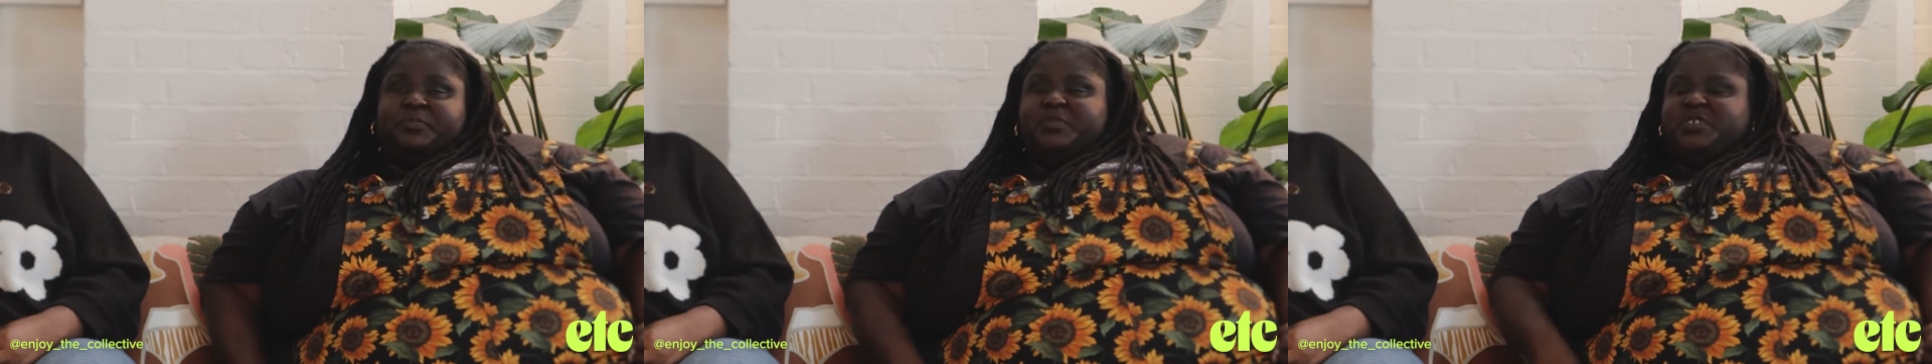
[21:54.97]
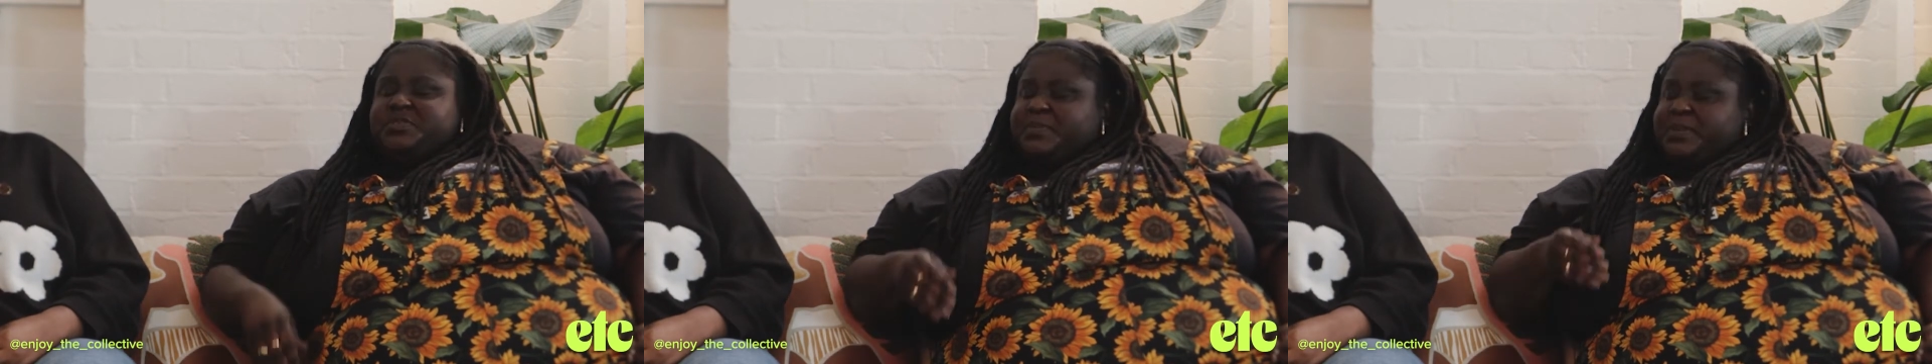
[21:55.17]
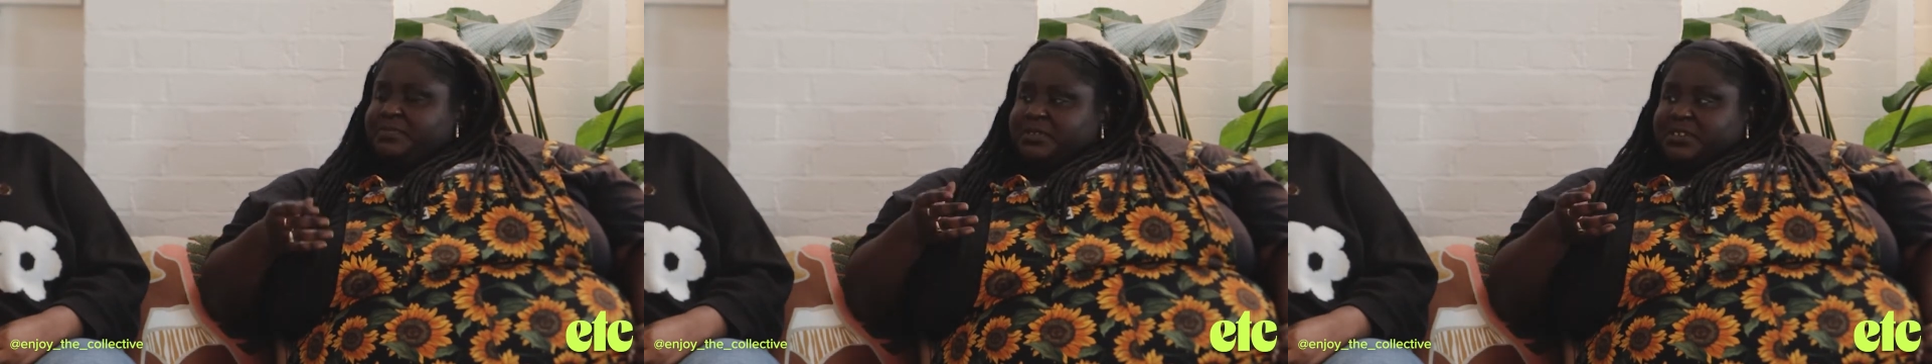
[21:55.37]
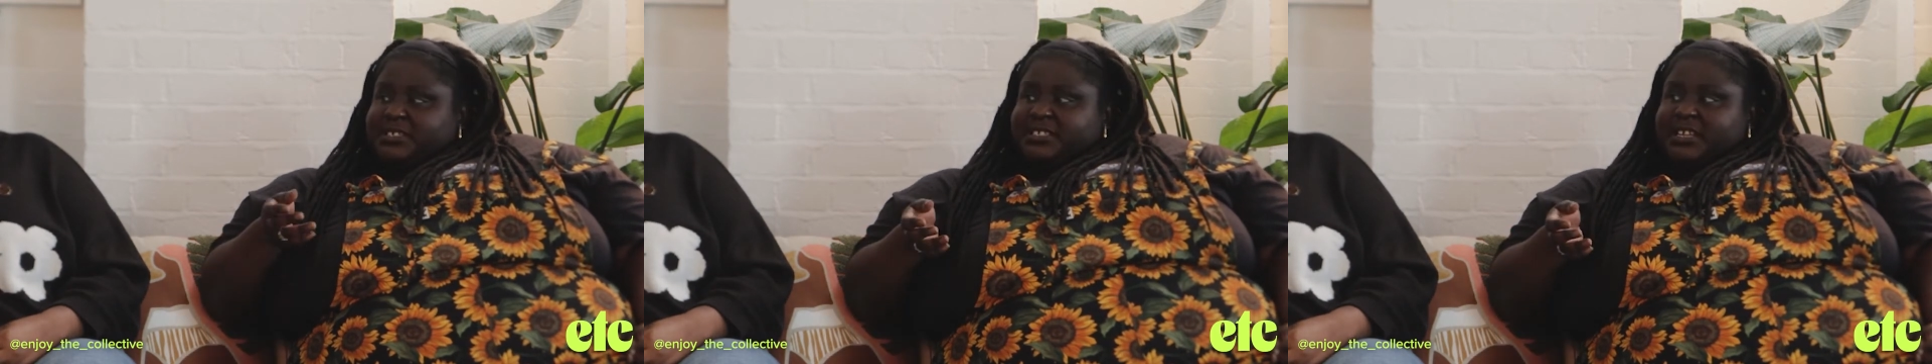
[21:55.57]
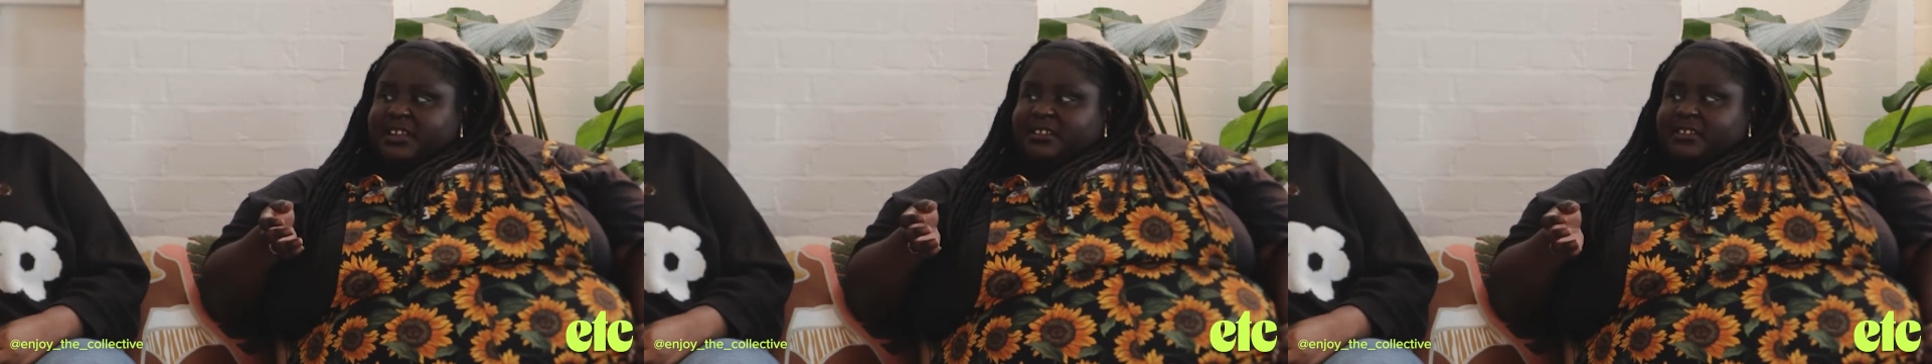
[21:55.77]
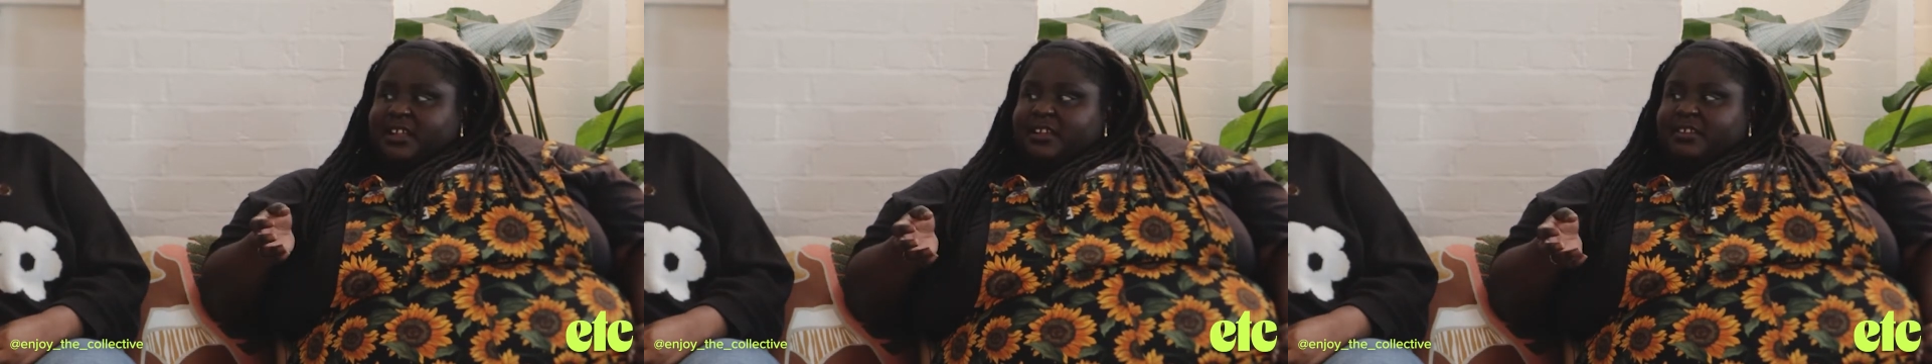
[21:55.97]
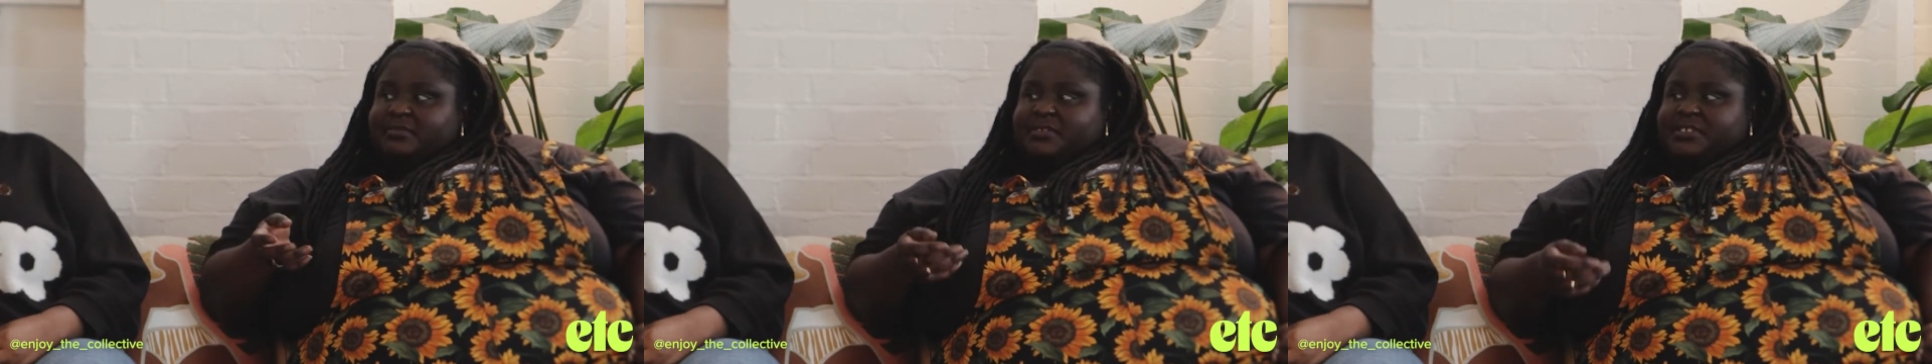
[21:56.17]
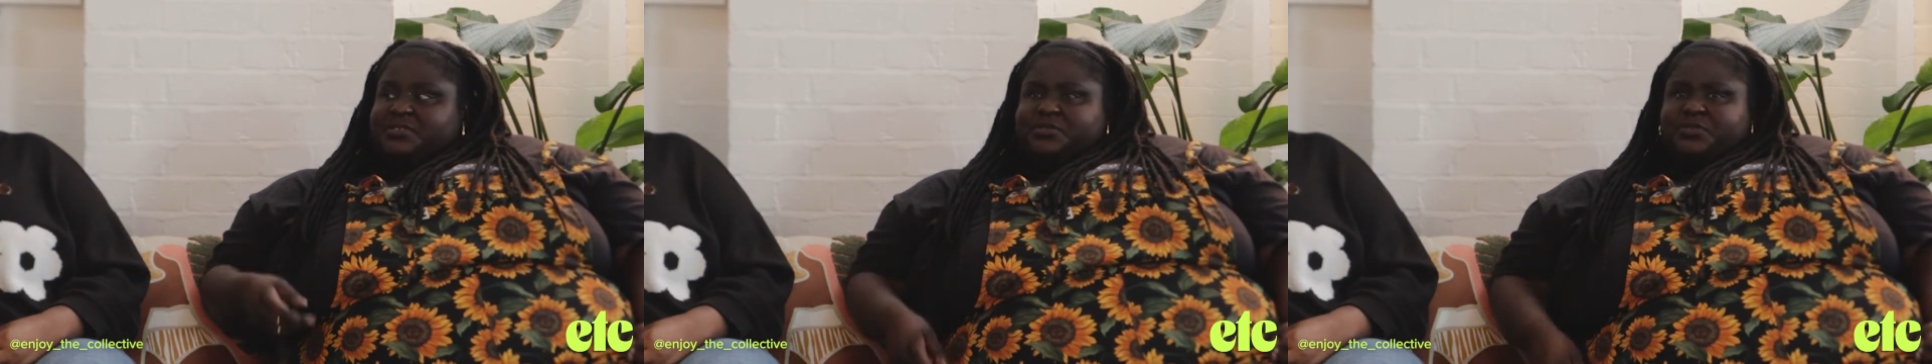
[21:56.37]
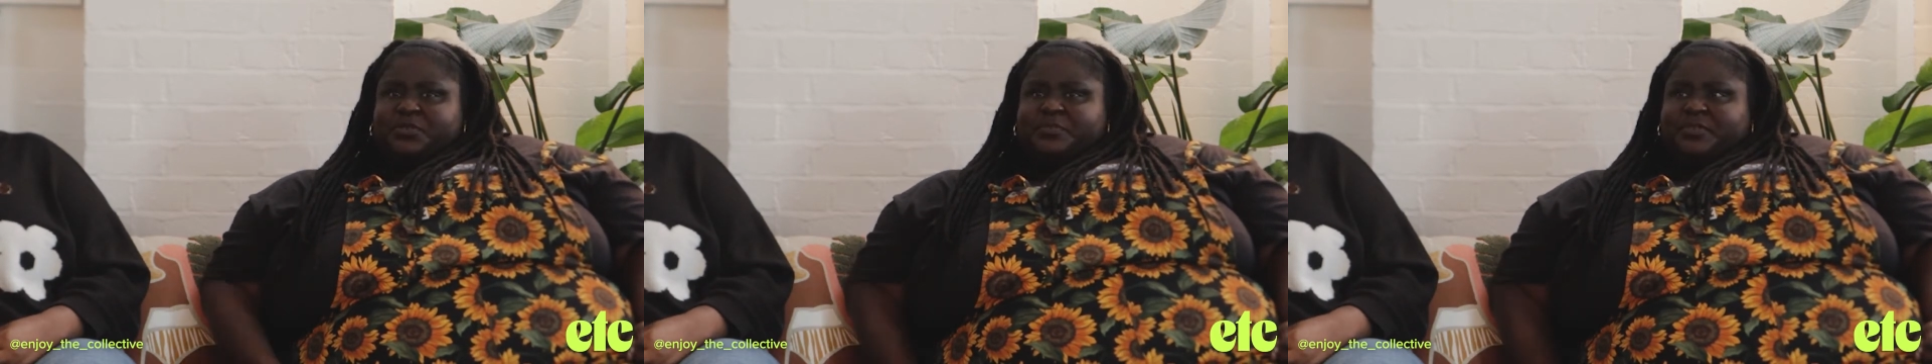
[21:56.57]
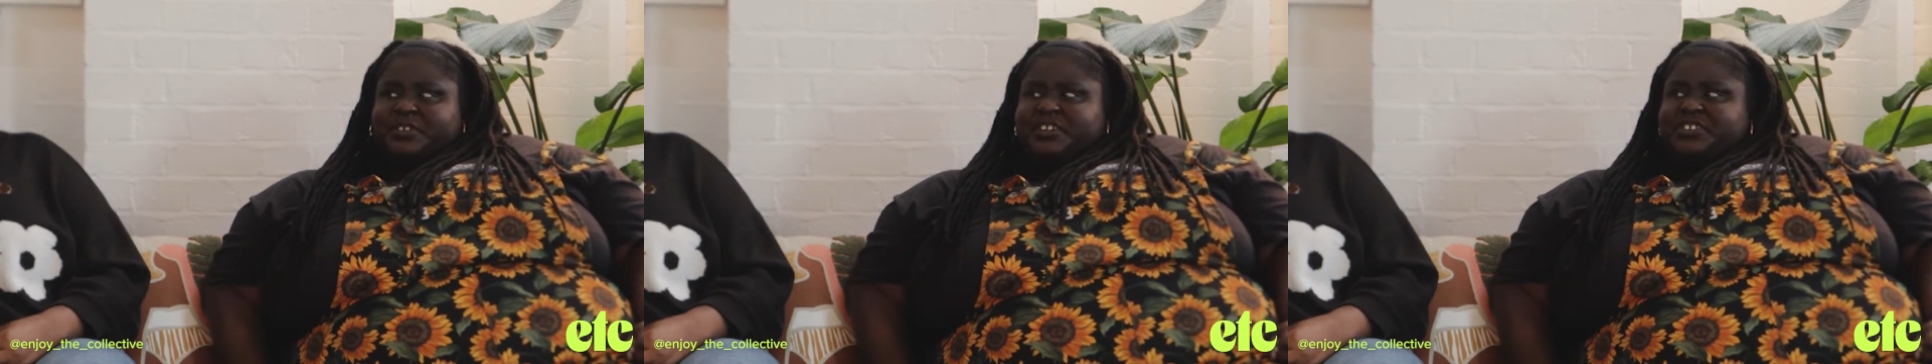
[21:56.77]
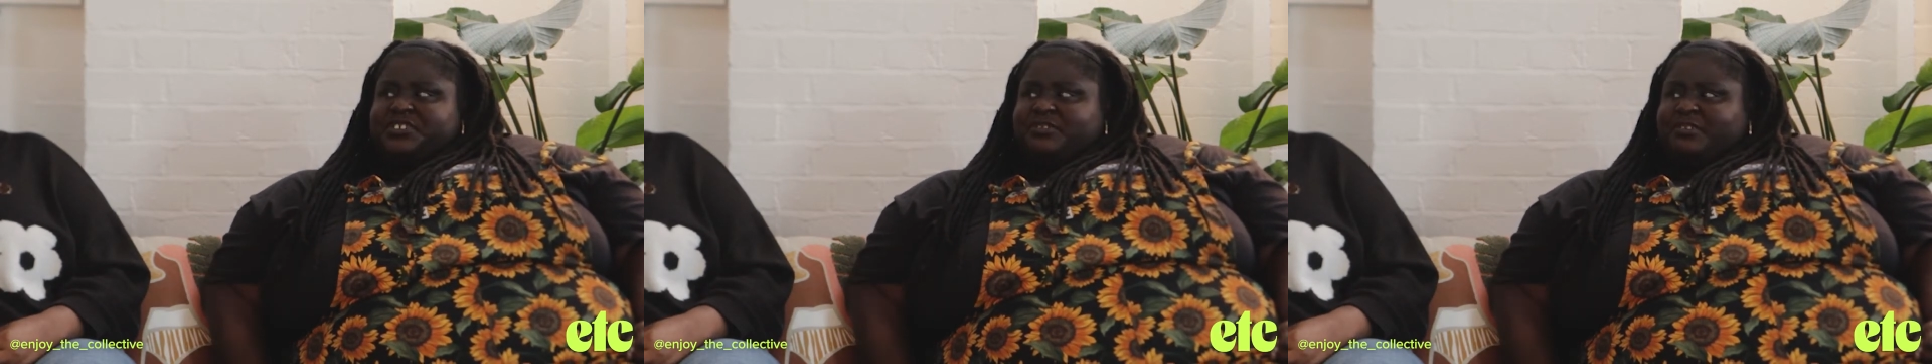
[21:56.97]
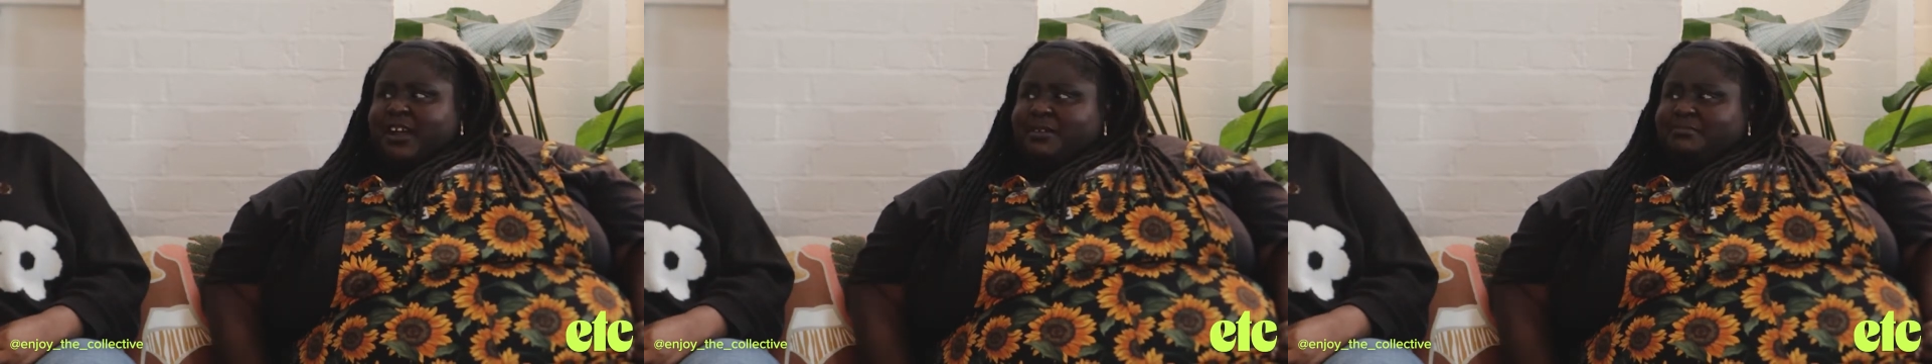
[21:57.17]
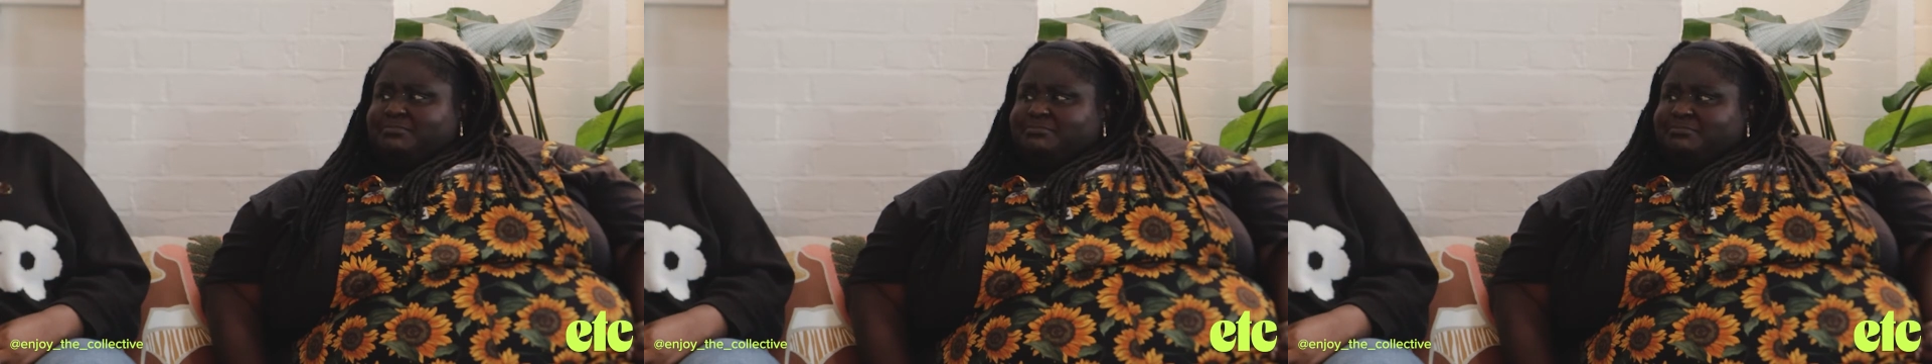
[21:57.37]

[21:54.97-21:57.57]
most people just say they saw me on Instagram.